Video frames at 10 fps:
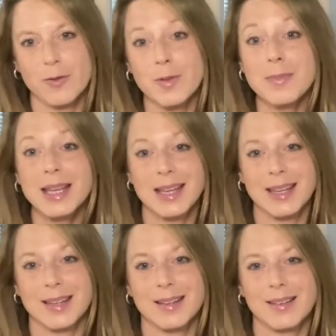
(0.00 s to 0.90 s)
for
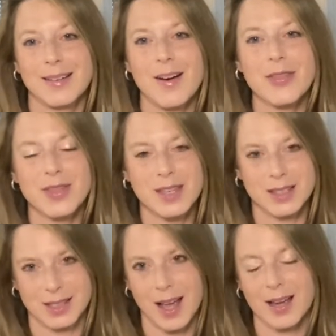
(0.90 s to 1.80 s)
me on
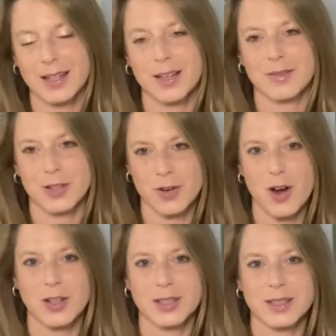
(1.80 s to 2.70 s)
this side of the cross.